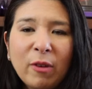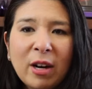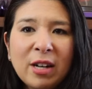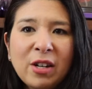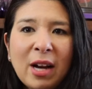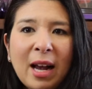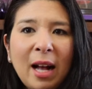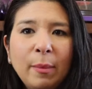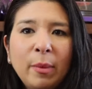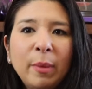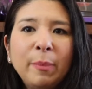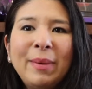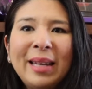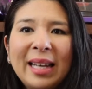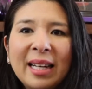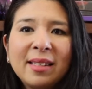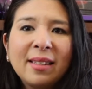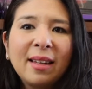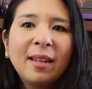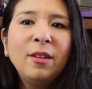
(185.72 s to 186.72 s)
Russia album
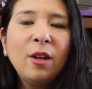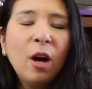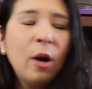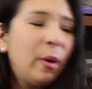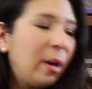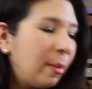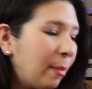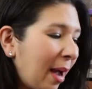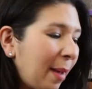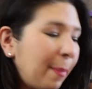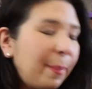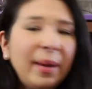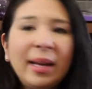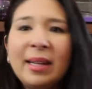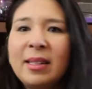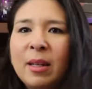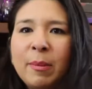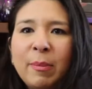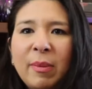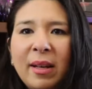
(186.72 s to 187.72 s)
because I know him. I
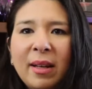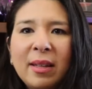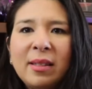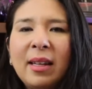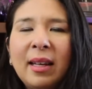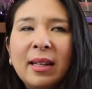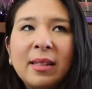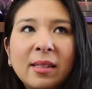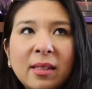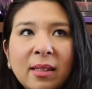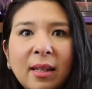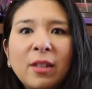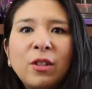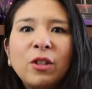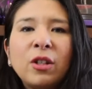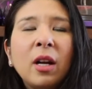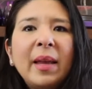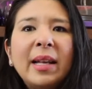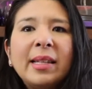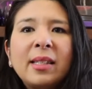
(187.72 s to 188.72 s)
picked it because
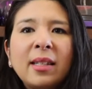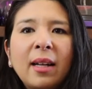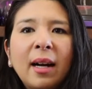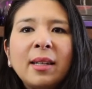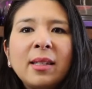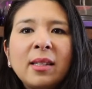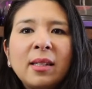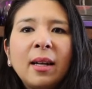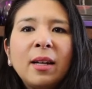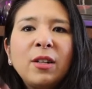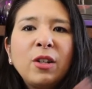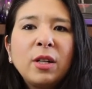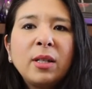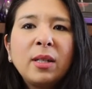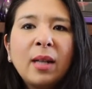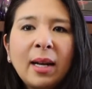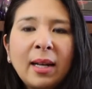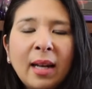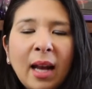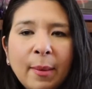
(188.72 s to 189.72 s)
it's got such a
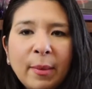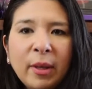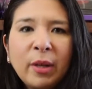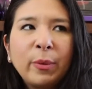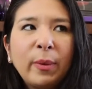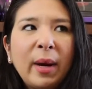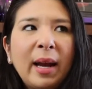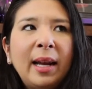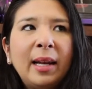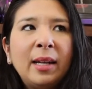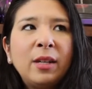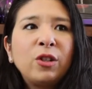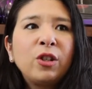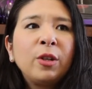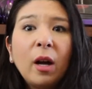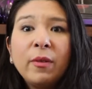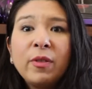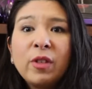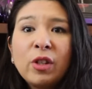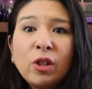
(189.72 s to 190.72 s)
dynamic range
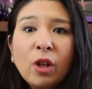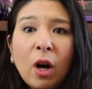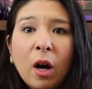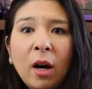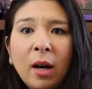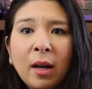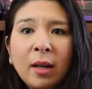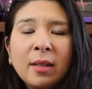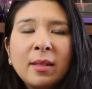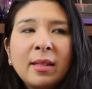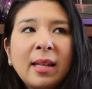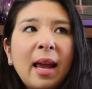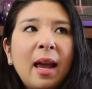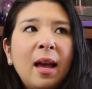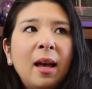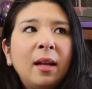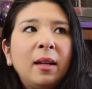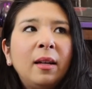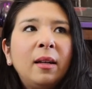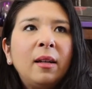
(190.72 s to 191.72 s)
of songs,
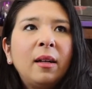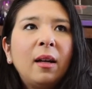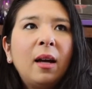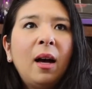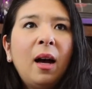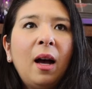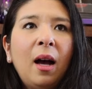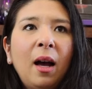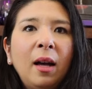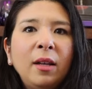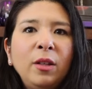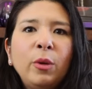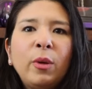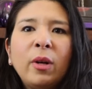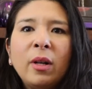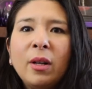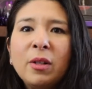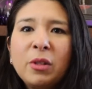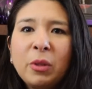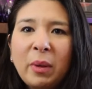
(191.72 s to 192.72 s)
and you
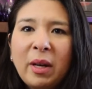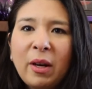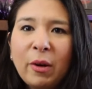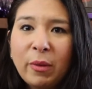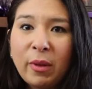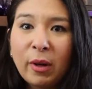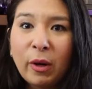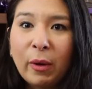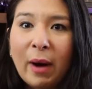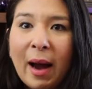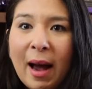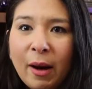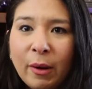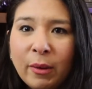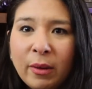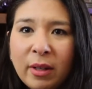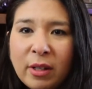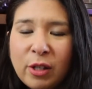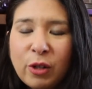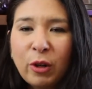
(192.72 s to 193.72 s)
can also hear the
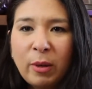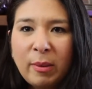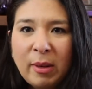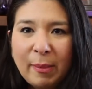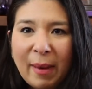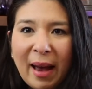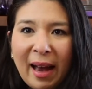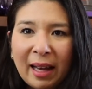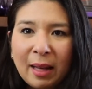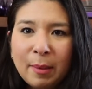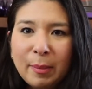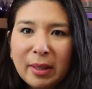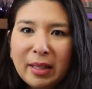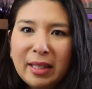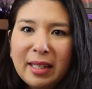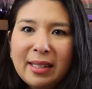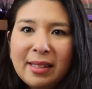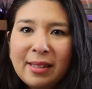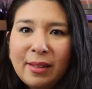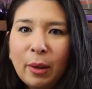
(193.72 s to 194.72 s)
crowd screaming back at
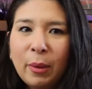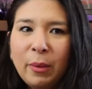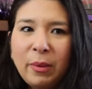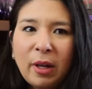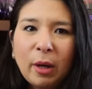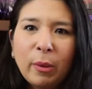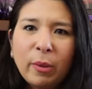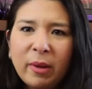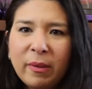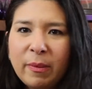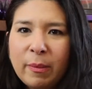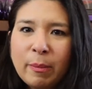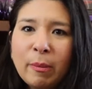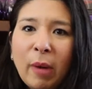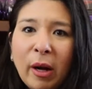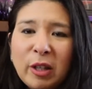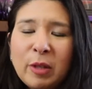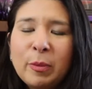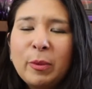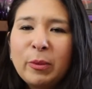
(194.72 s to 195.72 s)
Billy. So there were
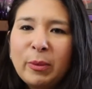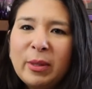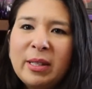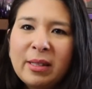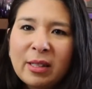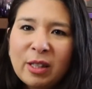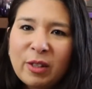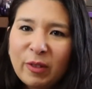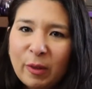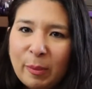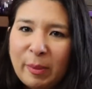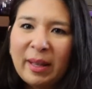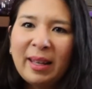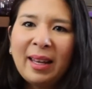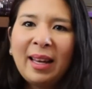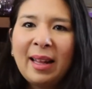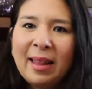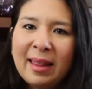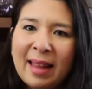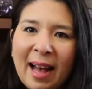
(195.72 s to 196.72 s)
multiple reasons for
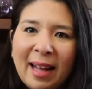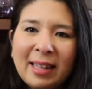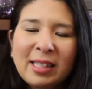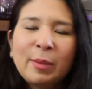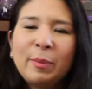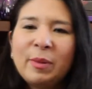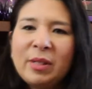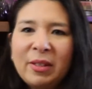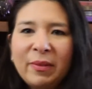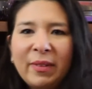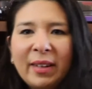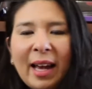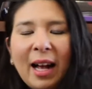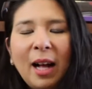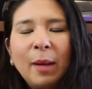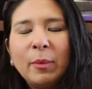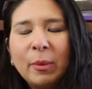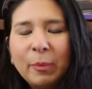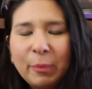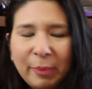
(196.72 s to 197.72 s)
picking that specific
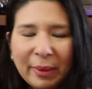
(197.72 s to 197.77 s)
album.